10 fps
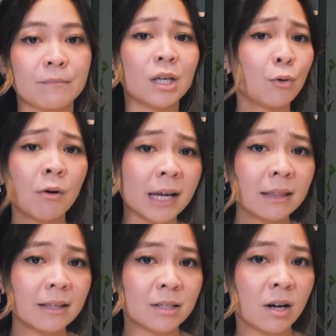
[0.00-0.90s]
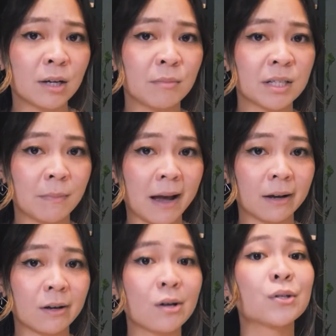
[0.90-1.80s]
You won't get these documents
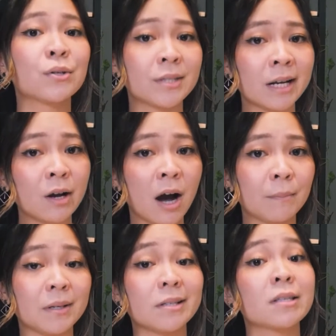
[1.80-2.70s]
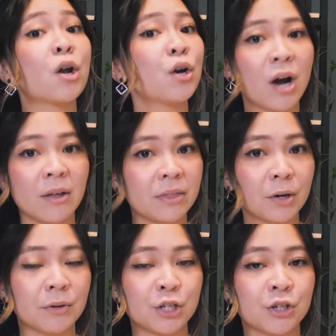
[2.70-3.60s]
back, so send copies, not the
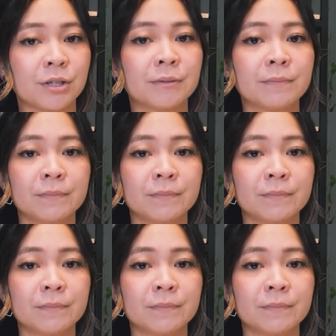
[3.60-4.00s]
original.